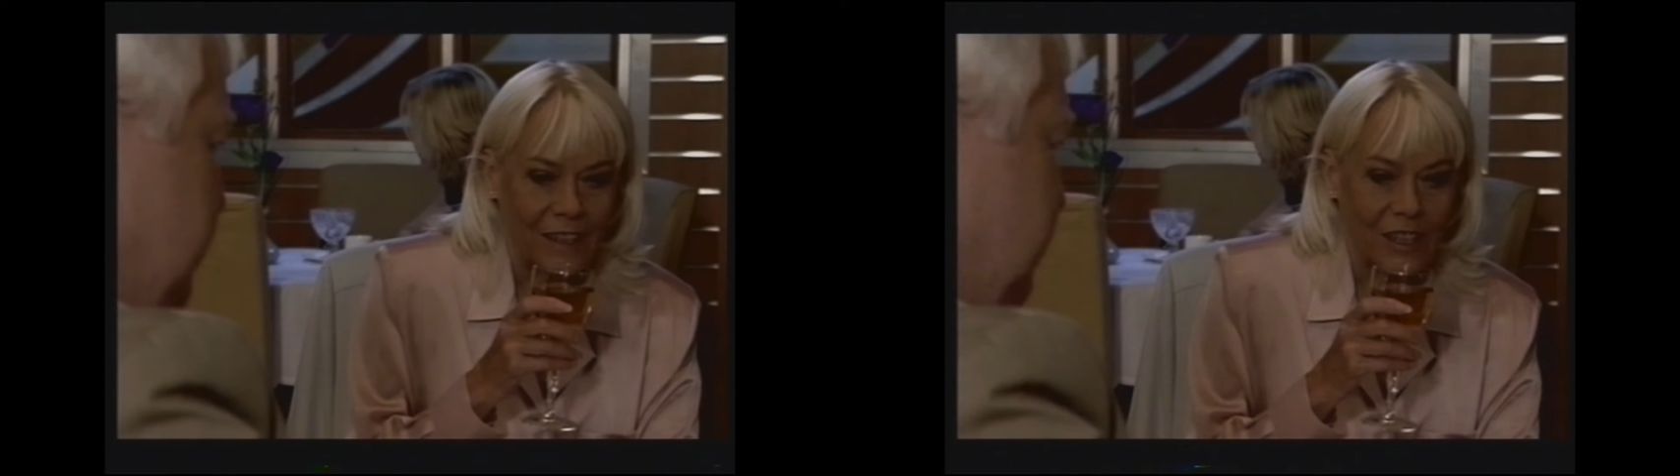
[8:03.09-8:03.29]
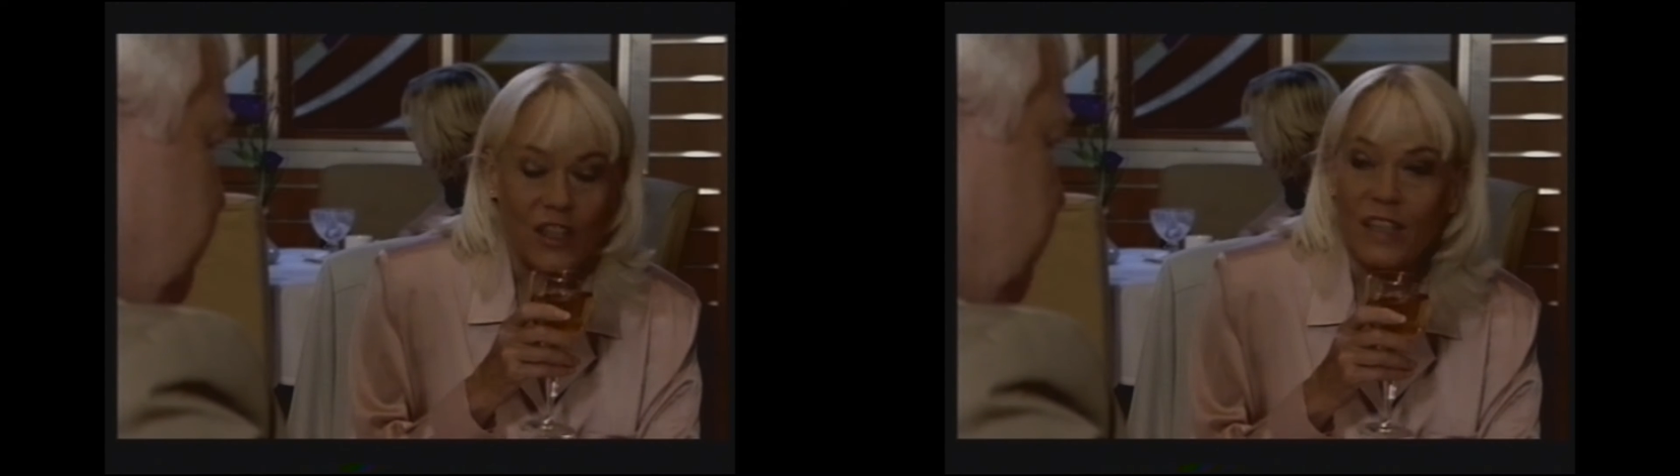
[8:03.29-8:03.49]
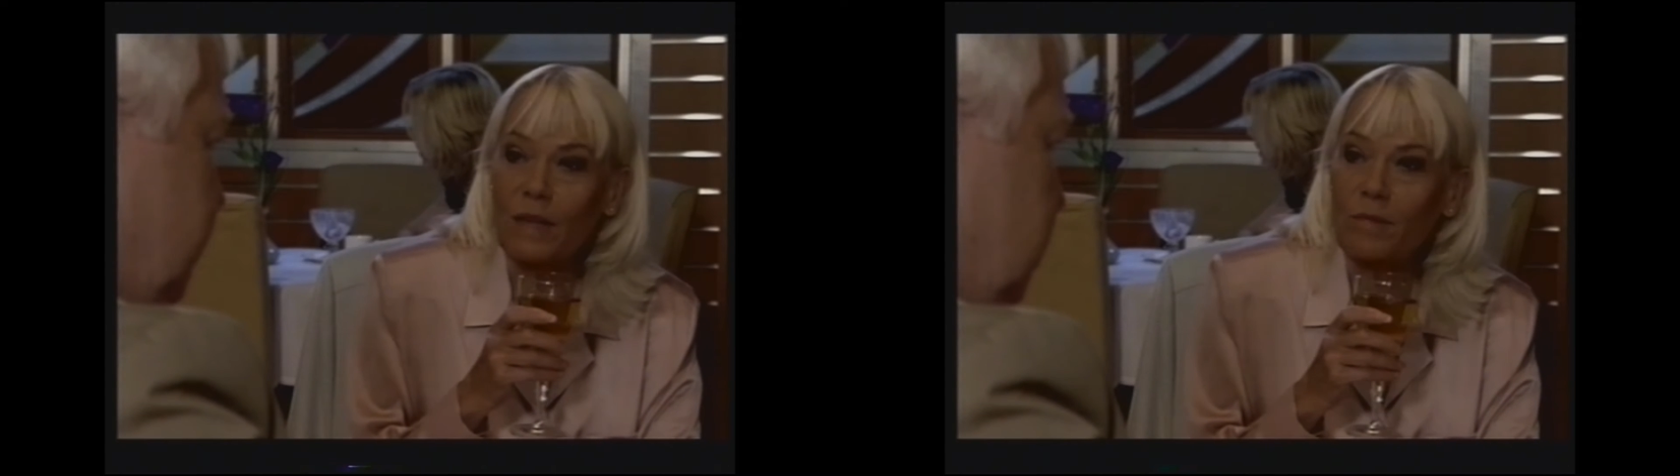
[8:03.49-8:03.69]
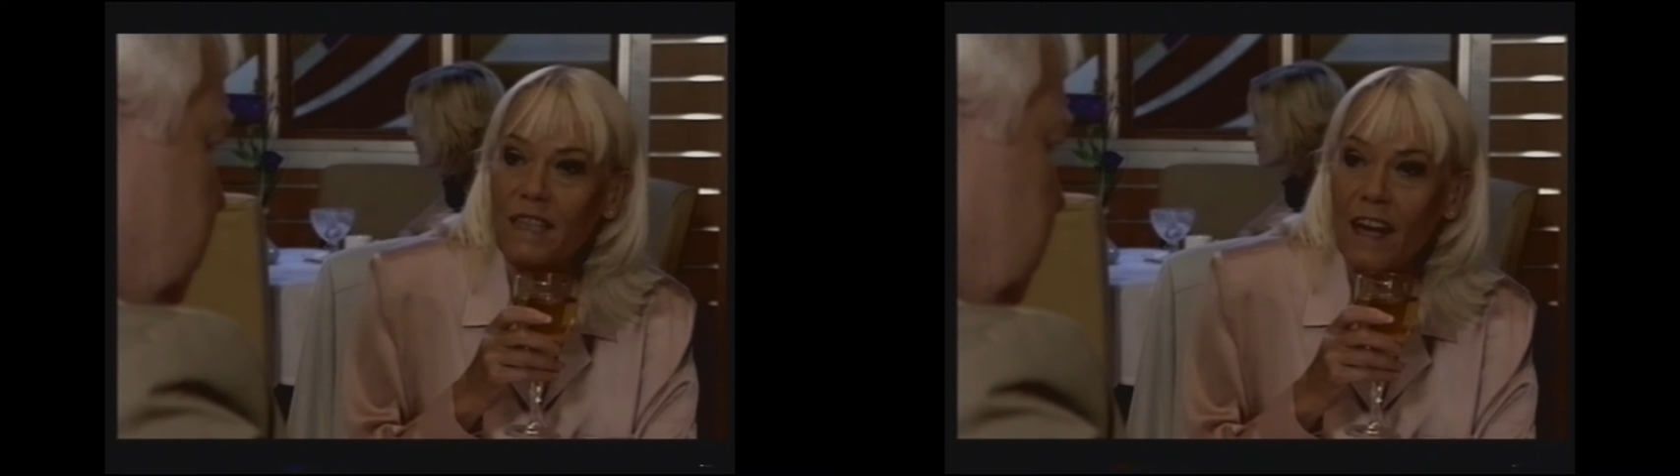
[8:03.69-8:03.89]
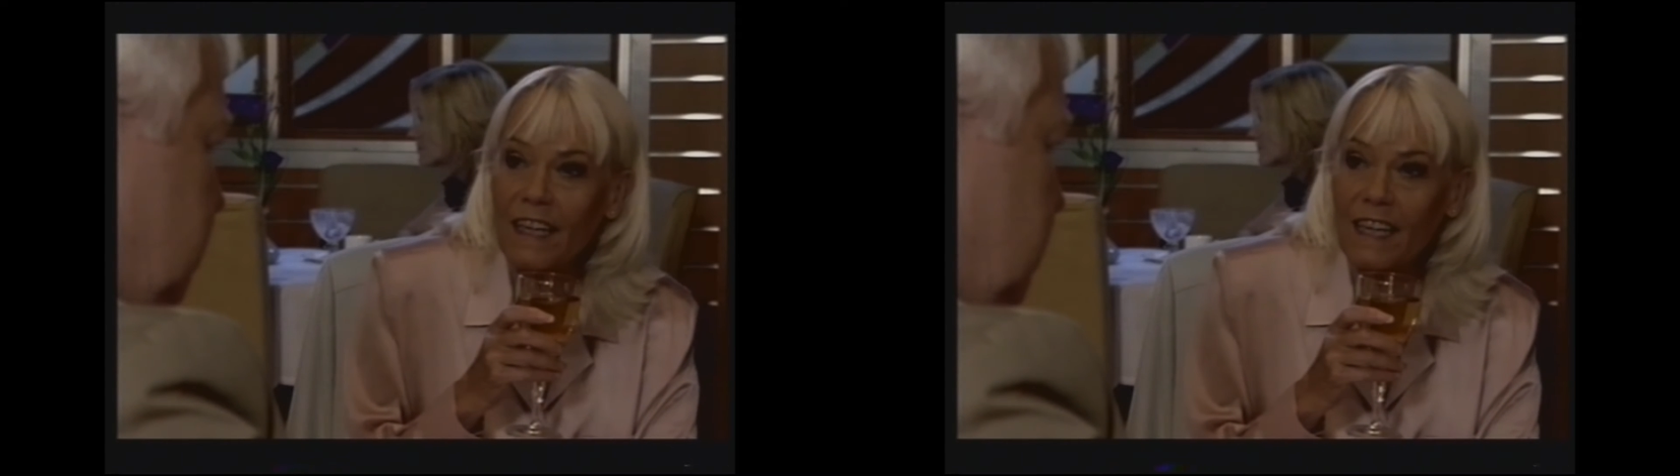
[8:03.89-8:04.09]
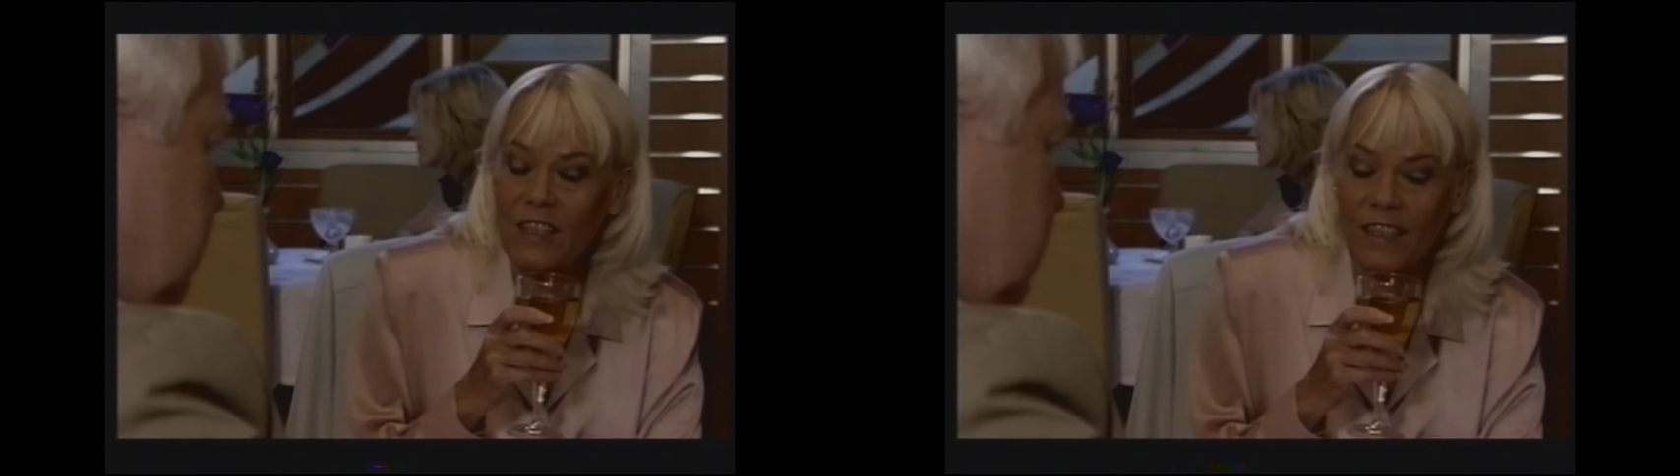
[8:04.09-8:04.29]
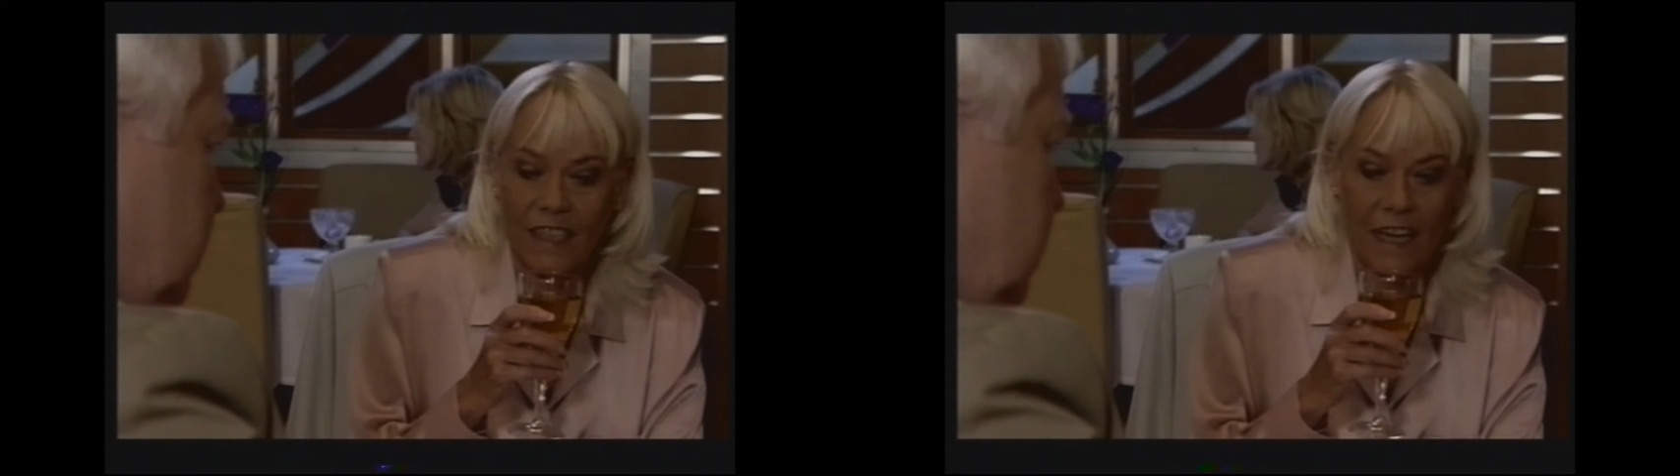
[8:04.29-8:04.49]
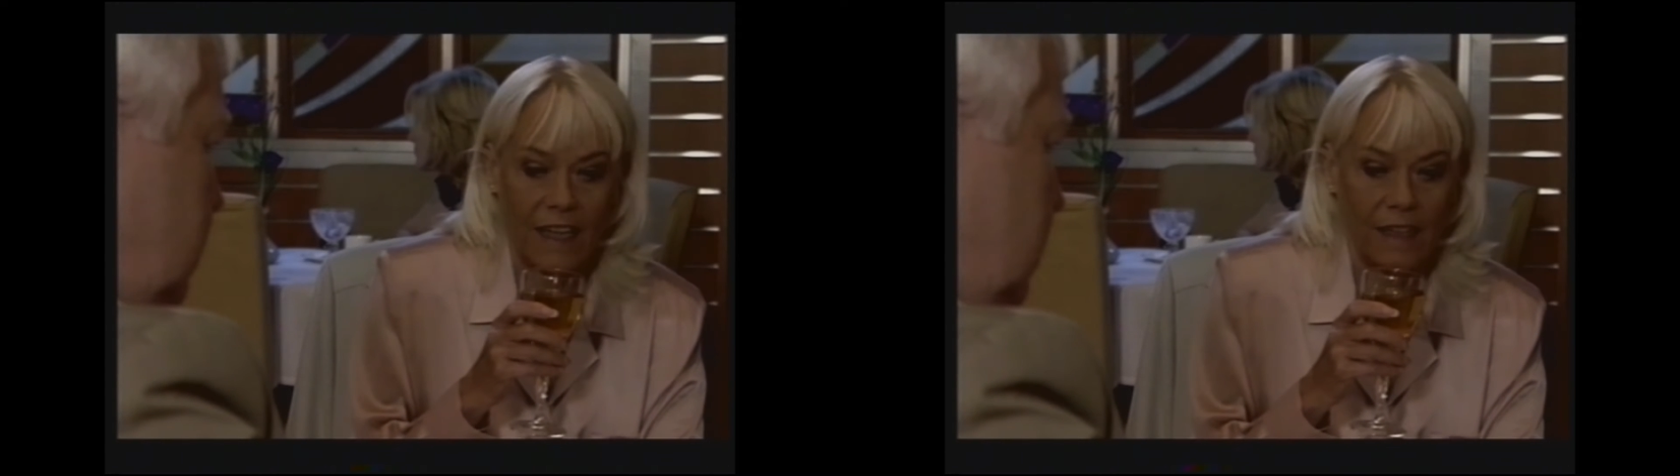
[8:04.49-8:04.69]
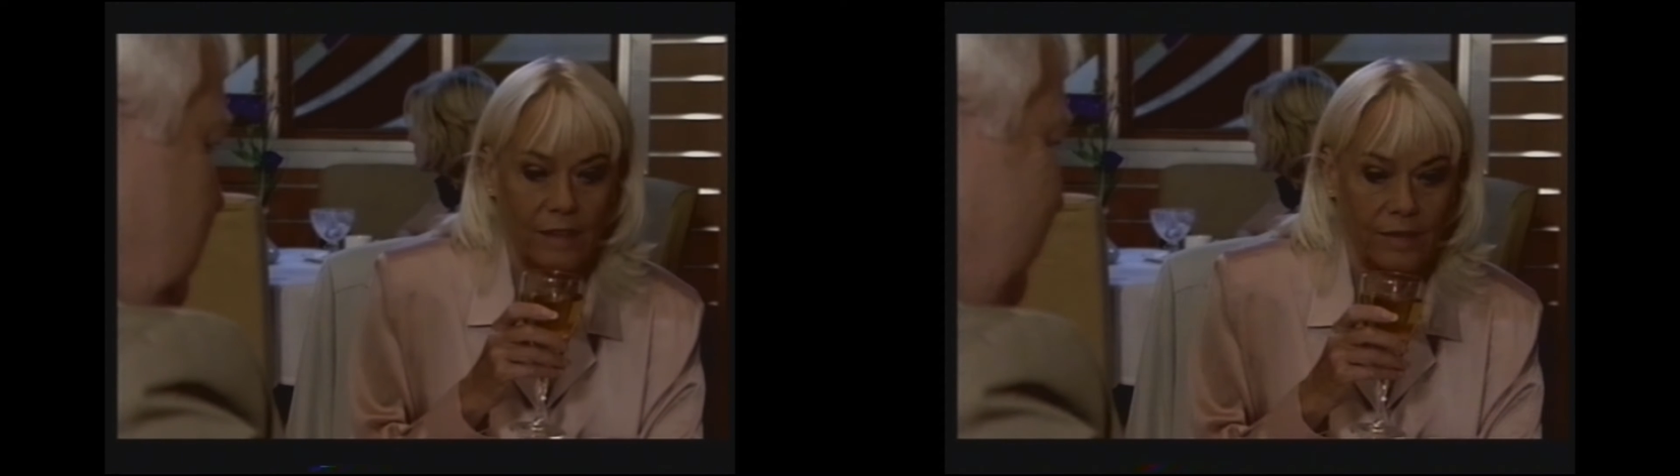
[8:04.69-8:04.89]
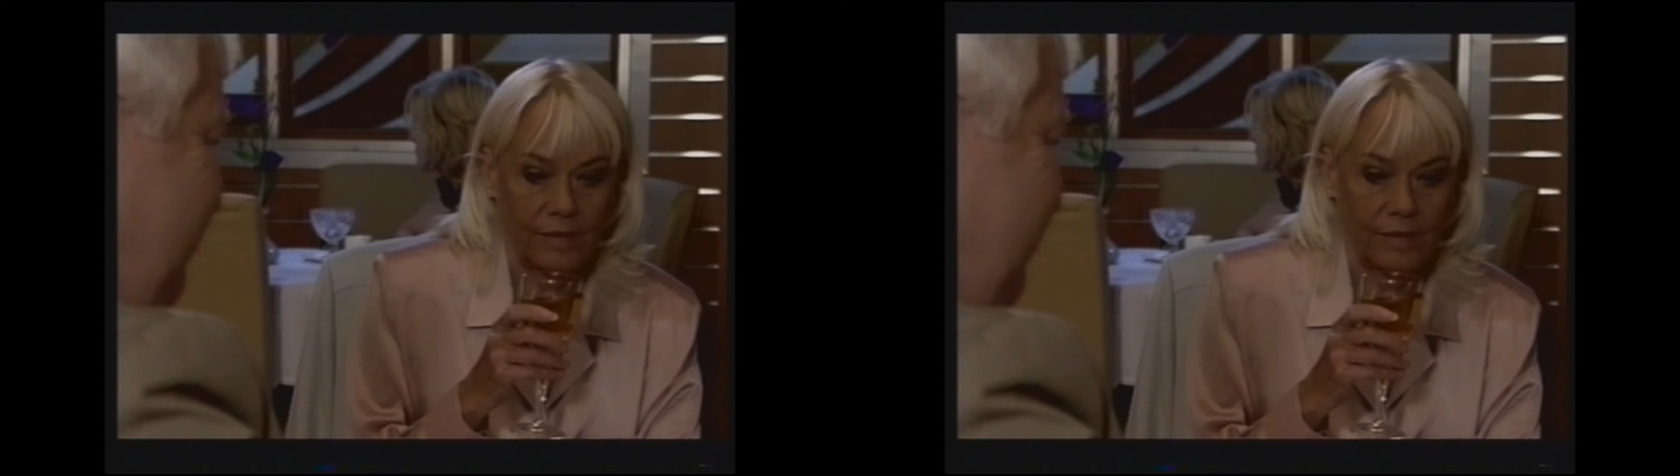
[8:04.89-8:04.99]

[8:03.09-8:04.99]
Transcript: Just seems like yesterday.